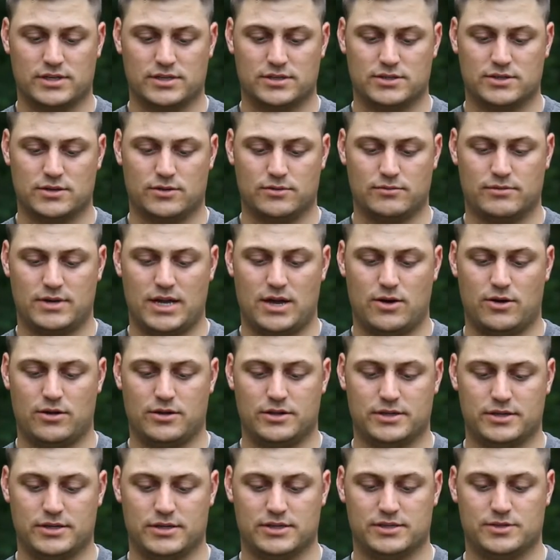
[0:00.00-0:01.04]
So now all
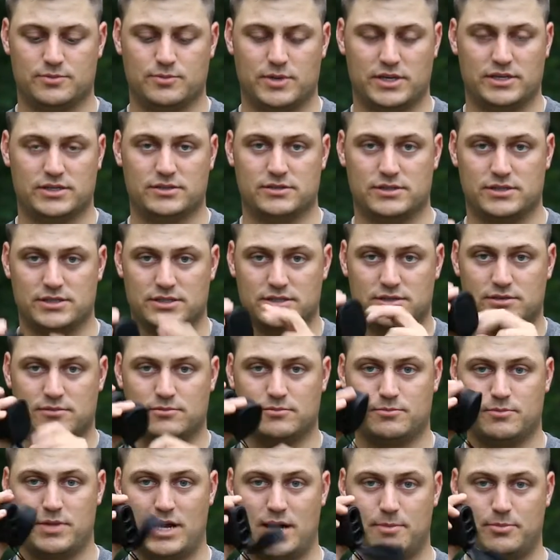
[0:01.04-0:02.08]
it does is basically just
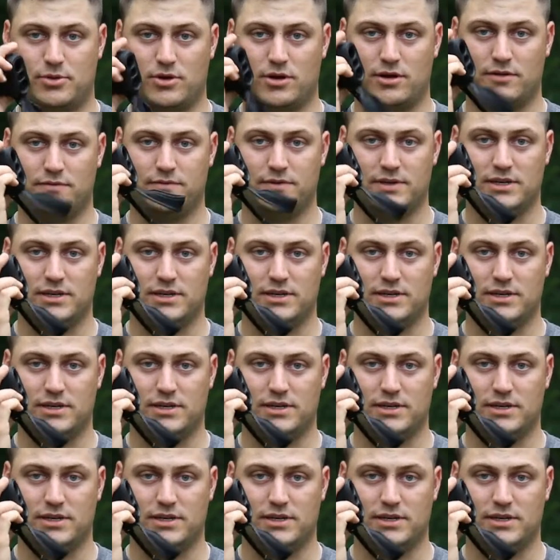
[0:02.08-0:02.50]
pop off,